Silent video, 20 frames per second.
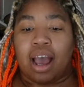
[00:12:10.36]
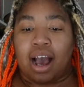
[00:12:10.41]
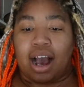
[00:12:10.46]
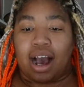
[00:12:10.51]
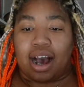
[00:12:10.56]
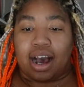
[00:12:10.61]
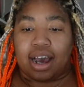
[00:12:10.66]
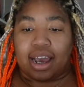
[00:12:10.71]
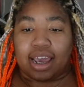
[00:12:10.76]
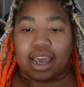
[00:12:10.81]

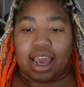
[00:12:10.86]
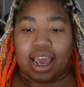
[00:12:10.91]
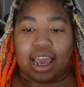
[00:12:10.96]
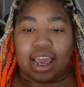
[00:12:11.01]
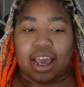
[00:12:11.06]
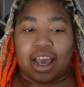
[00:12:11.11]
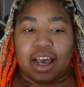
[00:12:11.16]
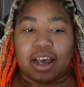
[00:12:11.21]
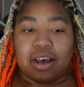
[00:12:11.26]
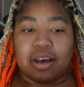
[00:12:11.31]
I
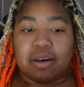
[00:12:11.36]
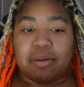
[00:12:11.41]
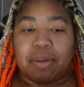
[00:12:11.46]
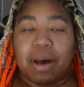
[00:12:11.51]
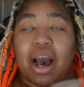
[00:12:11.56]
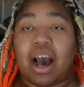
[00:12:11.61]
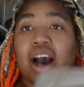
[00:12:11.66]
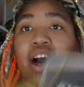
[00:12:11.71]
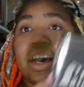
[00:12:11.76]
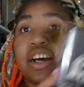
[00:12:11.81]
am
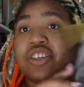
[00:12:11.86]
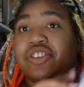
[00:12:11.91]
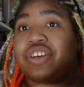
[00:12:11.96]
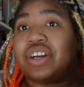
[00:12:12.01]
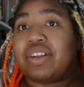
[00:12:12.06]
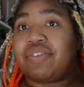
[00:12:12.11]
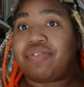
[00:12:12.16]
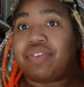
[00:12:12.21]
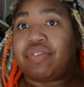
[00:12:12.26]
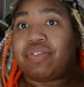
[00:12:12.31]

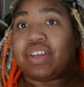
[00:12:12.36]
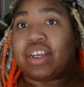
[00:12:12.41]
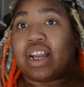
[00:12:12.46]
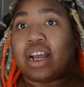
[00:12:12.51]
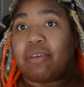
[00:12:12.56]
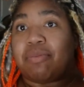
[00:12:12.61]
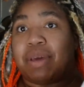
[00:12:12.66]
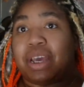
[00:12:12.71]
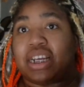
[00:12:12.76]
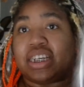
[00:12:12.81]

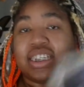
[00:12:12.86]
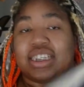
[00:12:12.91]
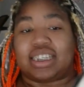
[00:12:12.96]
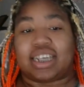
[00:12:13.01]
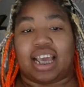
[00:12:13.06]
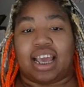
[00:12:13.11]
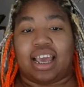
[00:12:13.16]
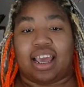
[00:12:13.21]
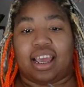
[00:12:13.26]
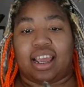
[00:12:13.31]
159 pages
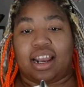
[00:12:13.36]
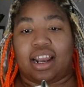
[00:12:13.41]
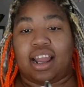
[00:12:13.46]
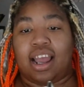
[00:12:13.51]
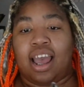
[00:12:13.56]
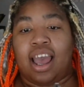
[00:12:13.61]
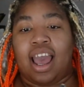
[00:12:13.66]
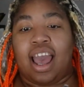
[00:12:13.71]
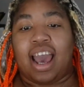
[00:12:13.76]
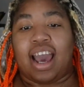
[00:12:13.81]
in,
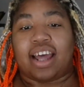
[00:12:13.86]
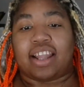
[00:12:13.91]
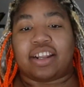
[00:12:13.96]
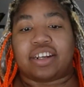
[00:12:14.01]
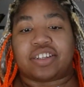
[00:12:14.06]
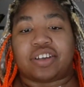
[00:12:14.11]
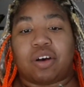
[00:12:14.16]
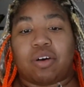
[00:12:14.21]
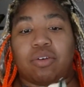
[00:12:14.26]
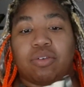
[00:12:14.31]
and
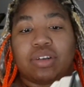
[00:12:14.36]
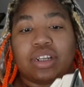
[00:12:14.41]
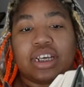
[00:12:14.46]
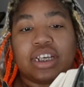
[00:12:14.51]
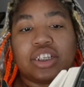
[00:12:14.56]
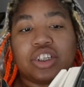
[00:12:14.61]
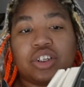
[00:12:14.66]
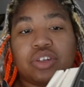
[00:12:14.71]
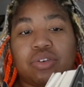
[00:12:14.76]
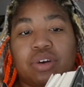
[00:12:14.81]
there's
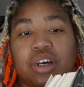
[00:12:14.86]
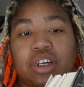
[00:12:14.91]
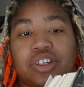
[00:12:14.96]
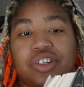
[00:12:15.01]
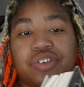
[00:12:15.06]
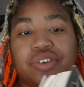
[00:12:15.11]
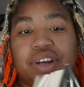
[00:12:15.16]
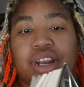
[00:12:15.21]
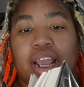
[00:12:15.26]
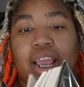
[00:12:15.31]
only
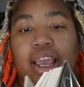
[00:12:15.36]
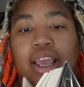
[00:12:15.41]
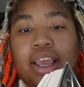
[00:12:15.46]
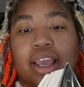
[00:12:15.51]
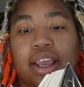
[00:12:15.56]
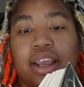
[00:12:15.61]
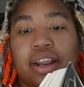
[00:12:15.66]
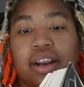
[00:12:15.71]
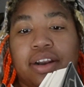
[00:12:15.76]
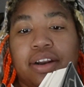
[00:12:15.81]

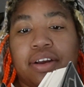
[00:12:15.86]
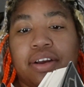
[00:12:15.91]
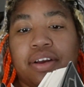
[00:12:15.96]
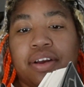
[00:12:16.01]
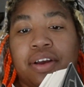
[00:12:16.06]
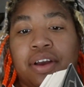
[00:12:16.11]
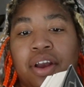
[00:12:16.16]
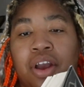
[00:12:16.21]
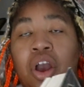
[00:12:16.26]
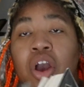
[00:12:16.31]

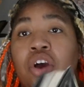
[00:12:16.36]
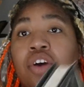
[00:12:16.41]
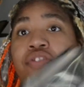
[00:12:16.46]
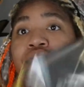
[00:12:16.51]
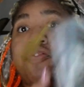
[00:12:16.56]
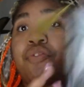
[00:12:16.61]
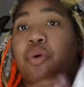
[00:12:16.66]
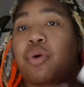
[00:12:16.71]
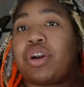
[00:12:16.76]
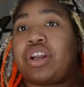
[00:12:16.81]

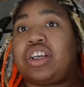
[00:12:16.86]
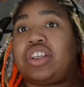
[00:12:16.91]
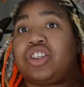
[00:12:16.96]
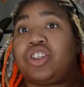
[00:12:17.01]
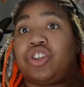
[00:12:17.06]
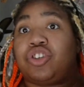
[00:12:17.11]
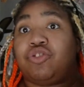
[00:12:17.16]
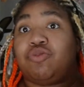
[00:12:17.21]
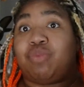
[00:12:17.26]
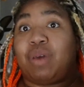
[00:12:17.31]

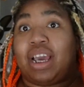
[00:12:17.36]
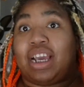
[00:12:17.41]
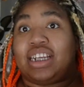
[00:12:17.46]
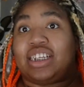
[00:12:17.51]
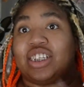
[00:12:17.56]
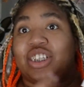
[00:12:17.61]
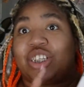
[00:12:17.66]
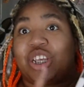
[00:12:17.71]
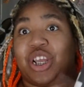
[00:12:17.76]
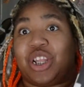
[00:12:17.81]
242
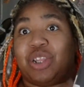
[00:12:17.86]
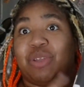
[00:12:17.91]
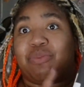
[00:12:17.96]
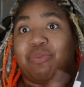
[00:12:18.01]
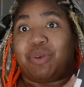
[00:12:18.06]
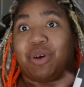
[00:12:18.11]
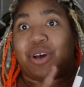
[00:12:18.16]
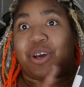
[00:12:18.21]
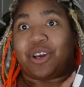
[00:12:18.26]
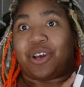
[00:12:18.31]
pages in the
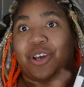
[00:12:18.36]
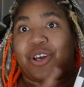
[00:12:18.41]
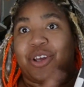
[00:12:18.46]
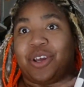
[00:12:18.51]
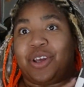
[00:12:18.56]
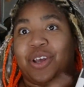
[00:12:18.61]
book.